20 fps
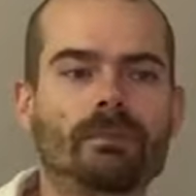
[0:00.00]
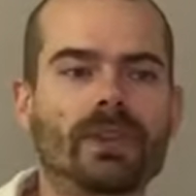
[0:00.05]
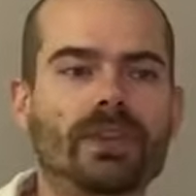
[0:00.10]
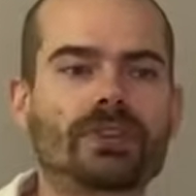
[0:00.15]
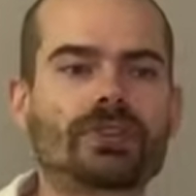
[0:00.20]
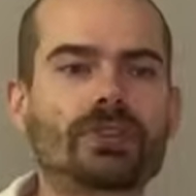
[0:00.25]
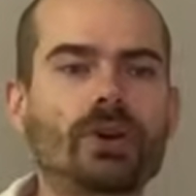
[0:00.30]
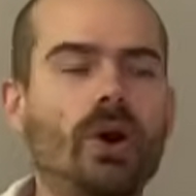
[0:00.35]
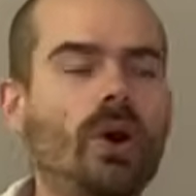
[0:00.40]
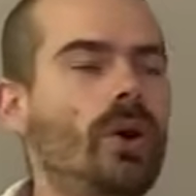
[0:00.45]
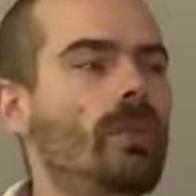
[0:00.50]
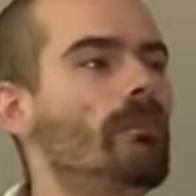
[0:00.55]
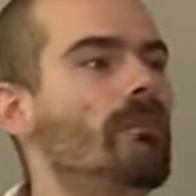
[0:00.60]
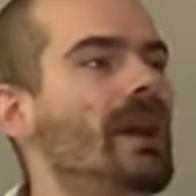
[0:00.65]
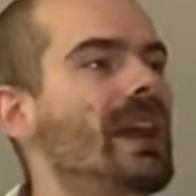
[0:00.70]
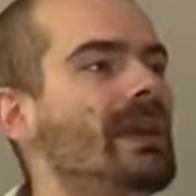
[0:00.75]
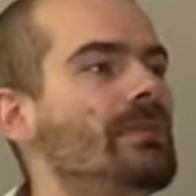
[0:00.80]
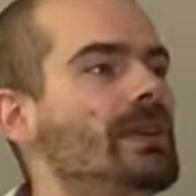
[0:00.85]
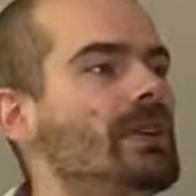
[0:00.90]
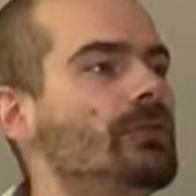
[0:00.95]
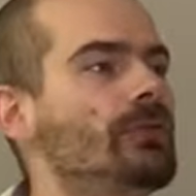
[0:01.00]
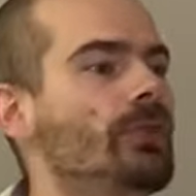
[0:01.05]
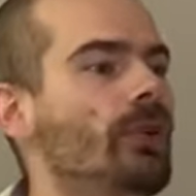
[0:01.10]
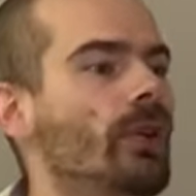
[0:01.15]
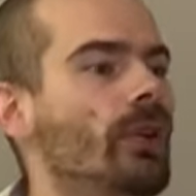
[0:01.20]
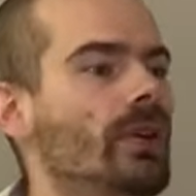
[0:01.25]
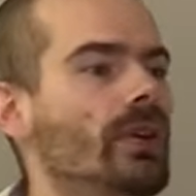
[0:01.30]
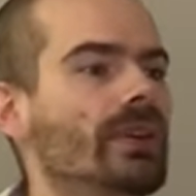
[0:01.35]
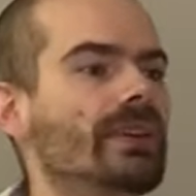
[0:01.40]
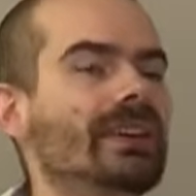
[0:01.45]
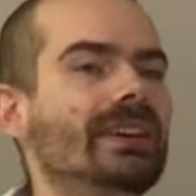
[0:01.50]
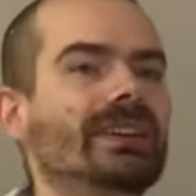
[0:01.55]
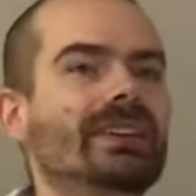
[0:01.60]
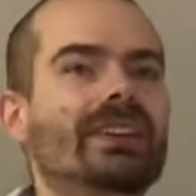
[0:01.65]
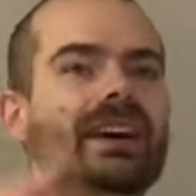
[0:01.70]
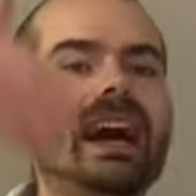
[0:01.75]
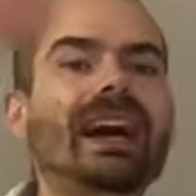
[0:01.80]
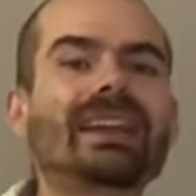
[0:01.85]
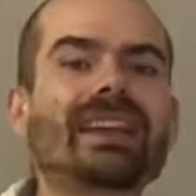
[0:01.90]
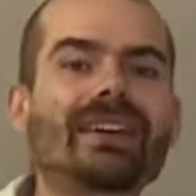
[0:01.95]
So maybe for
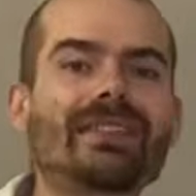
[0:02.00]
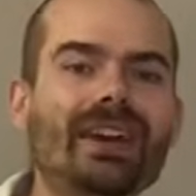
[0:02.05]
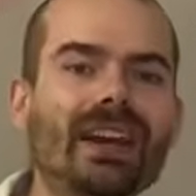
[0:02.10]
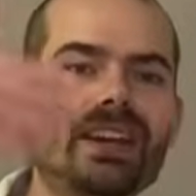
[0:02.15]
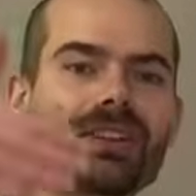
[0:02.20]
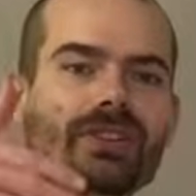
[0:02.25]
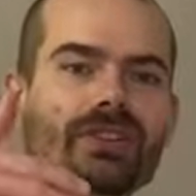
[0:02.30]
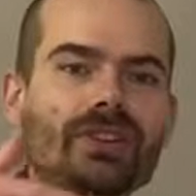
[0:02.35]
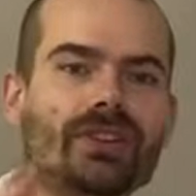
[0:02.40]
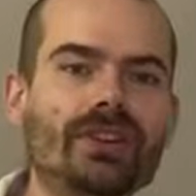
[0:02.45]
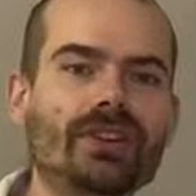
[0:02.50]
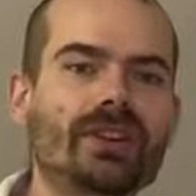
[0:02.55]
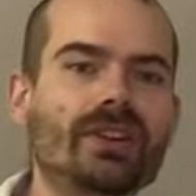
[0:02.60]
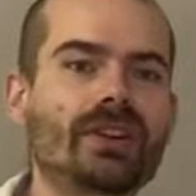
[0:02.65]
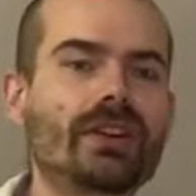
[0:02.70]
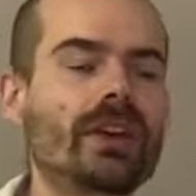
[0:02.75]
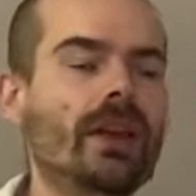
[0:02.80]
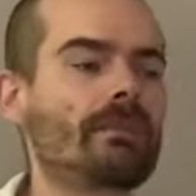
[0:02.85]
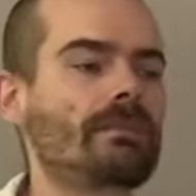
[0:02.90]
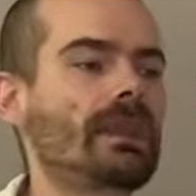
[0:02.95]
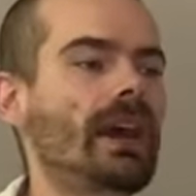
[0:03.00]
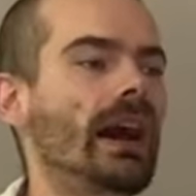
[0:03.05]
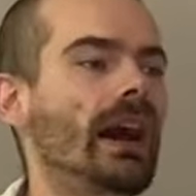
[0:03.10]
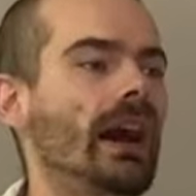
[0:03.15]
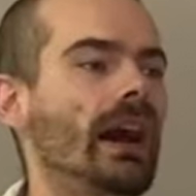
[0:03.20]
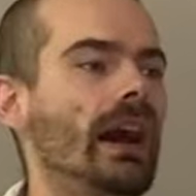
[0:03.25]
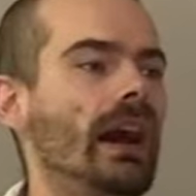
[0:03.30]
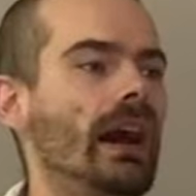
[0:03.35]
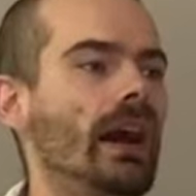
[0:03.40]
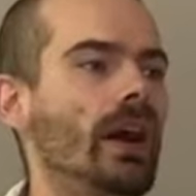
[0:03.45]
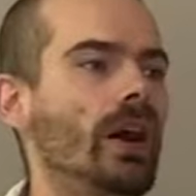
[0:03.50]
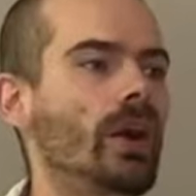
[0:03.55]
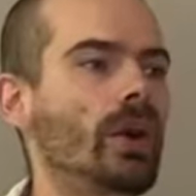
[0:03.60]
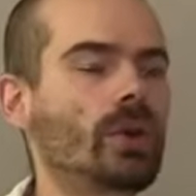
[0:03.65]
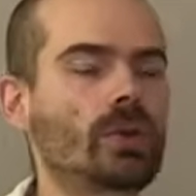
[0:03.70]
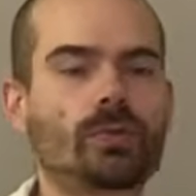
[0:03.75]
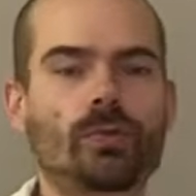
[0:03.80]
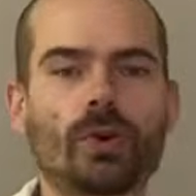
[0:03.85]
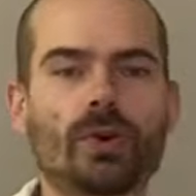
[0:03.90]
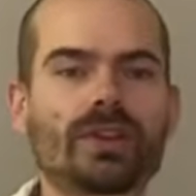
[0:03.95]
the elevator,
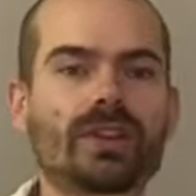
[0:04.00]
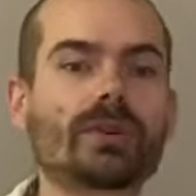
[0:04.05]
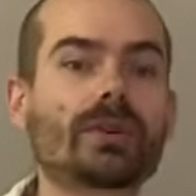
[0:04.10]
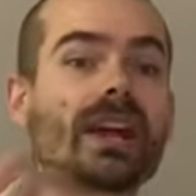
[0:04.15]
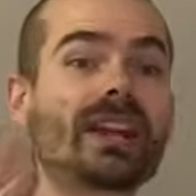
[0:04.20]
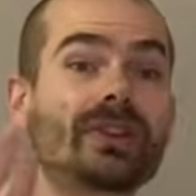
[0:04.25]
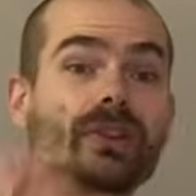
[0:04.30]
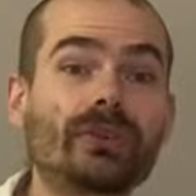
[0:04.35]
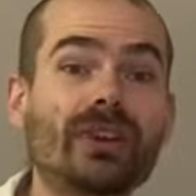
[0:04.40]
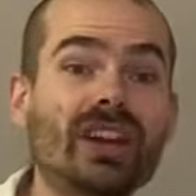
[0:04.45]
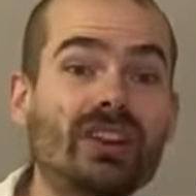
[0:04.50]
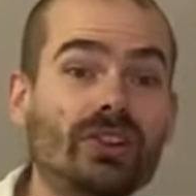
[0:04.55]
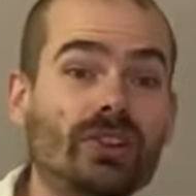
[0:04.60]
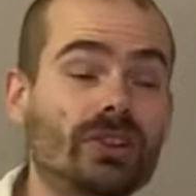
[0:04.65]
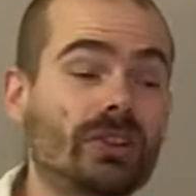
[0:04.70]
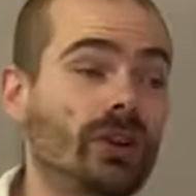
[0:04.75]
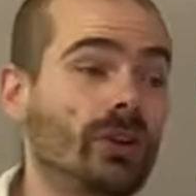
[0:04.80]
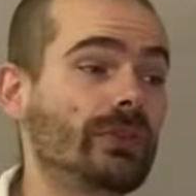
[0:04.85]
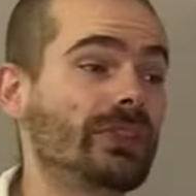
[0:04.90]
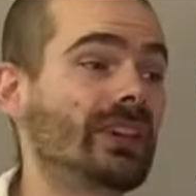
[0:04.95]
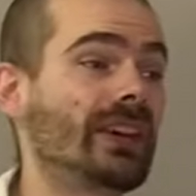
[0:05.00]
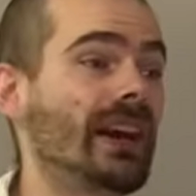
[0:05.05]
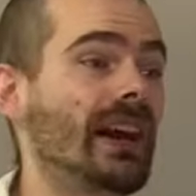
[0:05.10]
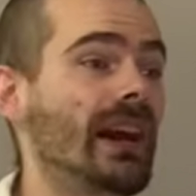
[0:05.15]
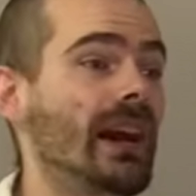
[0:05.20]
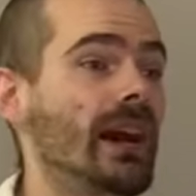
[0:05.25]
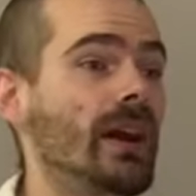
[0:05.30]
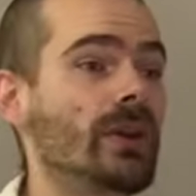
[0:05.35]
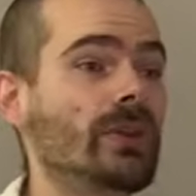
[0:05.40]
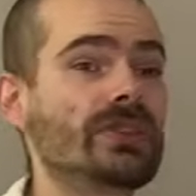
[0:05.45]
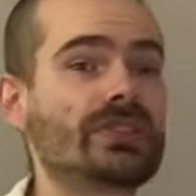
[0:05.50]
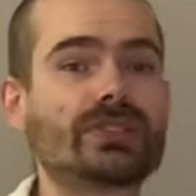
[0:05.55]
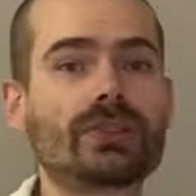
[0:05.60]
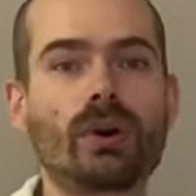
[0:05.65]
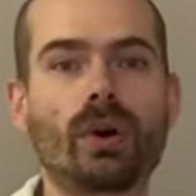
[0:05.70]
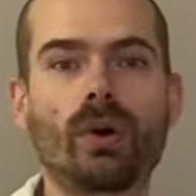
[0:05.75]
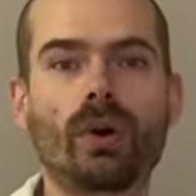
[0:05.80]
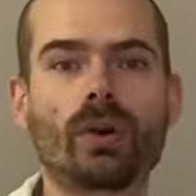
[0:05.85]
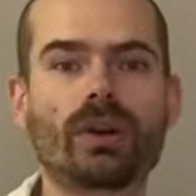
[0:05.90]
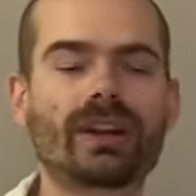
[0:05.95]
or for the renovation of the house,
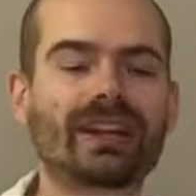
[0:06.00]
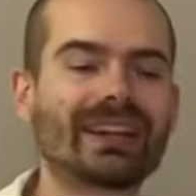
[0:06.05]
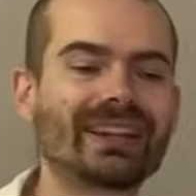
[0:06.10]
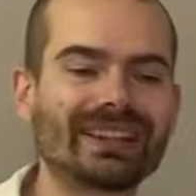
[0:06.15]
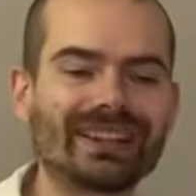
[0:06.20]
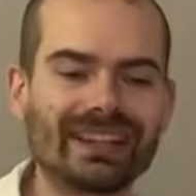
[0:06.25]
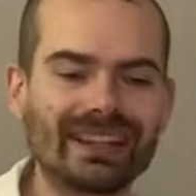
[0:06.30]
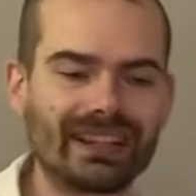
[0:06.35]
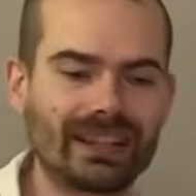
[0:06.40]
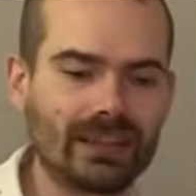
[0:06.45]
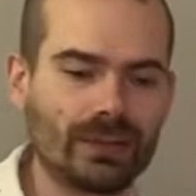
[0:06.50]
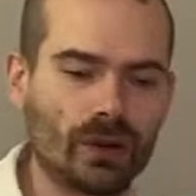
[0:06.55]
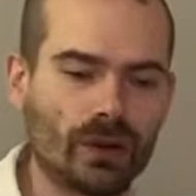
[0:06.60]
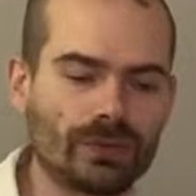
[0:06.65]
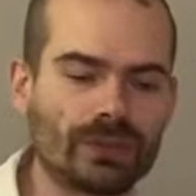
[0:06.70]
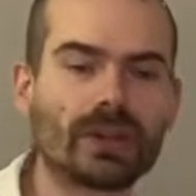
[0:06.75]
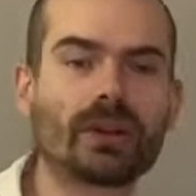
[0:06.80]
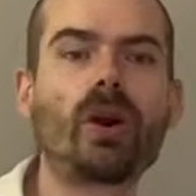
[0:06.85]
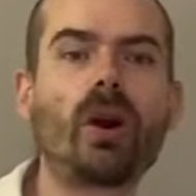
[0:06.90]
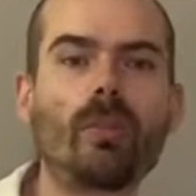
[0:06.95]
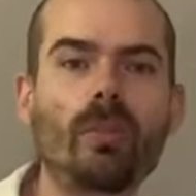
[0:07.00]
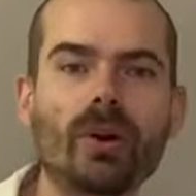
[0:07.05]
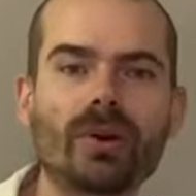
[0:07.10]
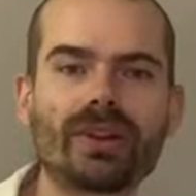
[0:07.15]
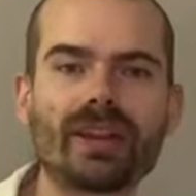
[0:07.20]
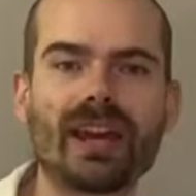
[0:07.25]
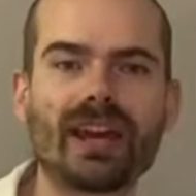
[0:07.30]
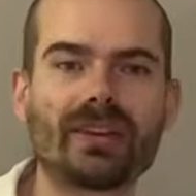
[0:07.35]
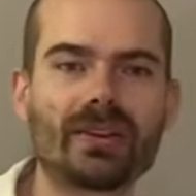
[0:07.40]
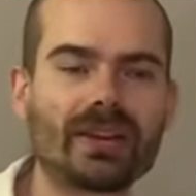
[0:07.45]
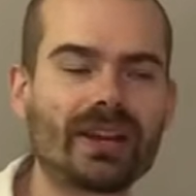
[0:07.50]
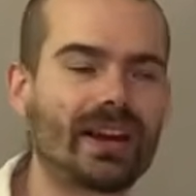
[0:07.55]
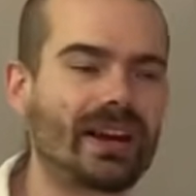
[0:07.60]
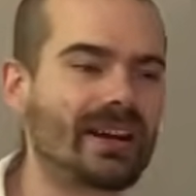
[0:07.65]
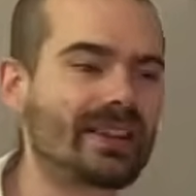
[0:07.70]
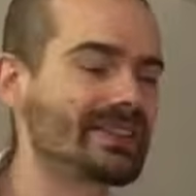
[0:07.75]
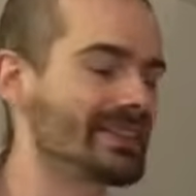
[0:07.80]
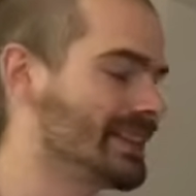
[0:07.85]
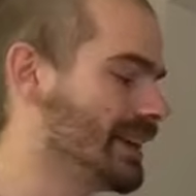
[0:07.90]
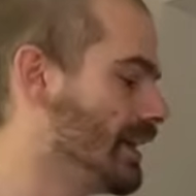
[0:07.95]
or cleaning of the common
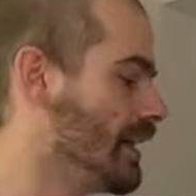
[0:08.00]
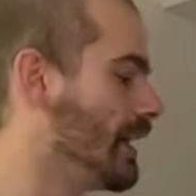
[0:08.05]
areas,